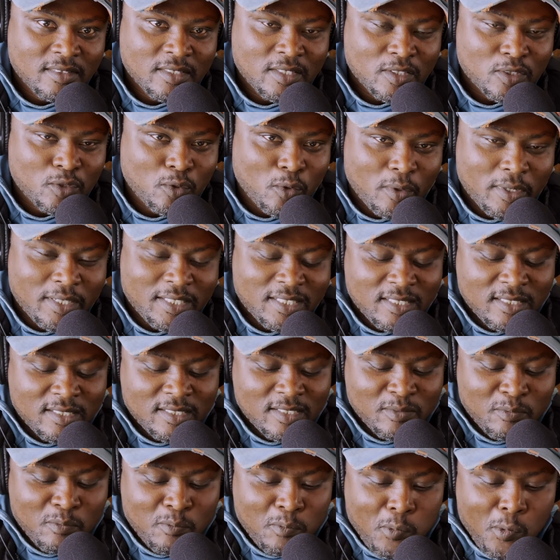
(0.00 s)
So it
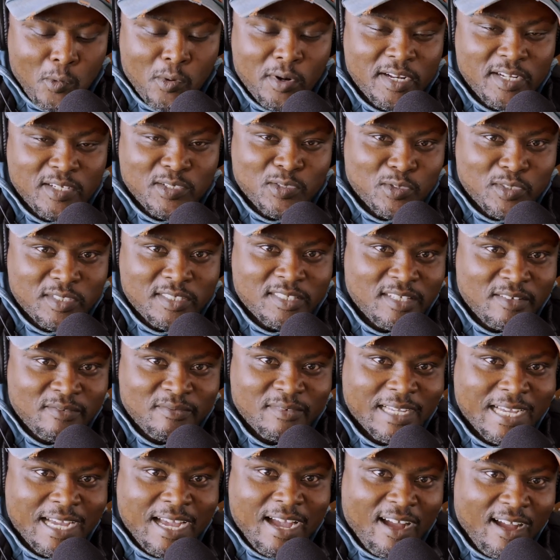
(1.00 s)
is important to
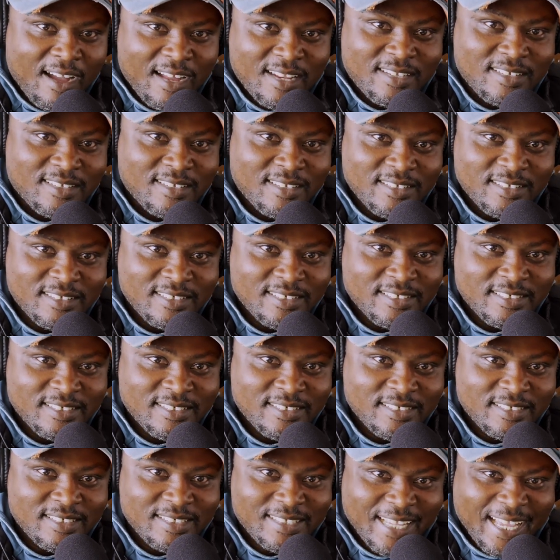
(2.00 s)
safeguard
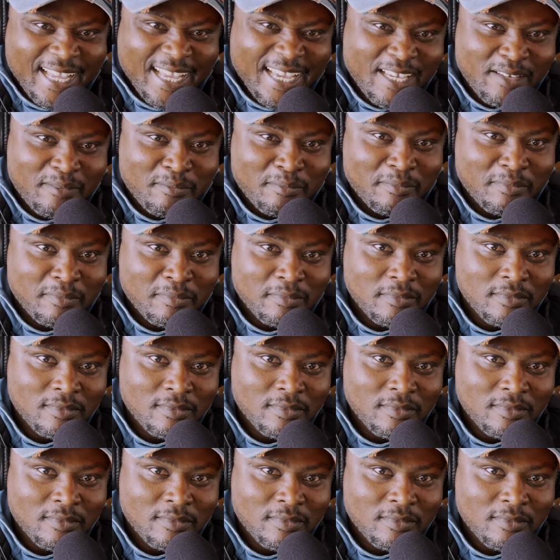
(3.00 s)
time